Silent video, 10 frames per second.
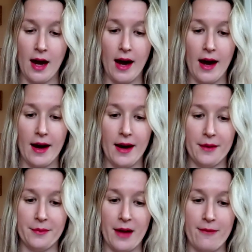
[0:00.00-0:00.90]

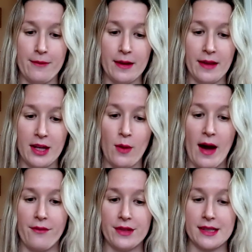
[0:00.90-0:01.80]
I feel like you
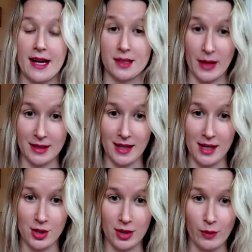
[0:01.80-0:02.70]
have this
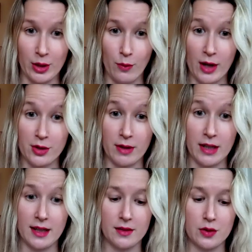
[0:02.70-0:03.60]
expectation when you watch
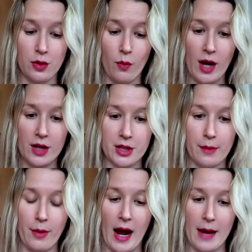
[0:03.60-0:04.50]
readings. So you're watching
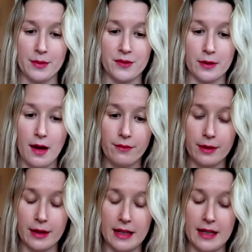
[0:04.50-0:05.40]
it perhaps for love
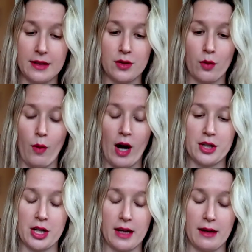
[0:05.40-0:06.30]
readings. You're
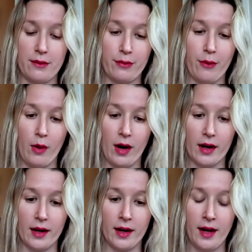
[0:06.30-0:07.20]
watching it
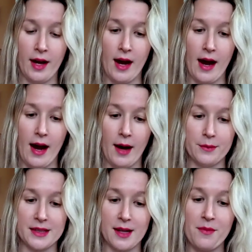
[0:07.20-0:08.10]
for
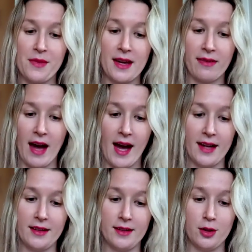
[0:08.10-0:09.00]
something
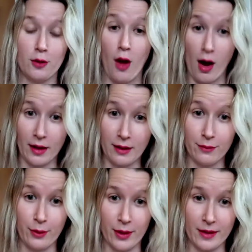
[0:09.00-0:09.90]
that you're longing
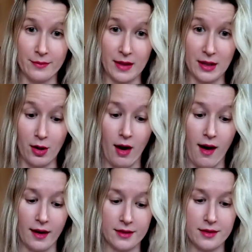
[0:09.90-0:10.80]
for in your
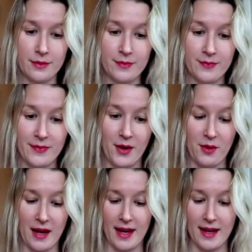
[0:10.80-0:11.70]
heart.
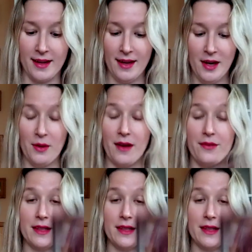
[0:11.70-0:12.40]
Okay, we have the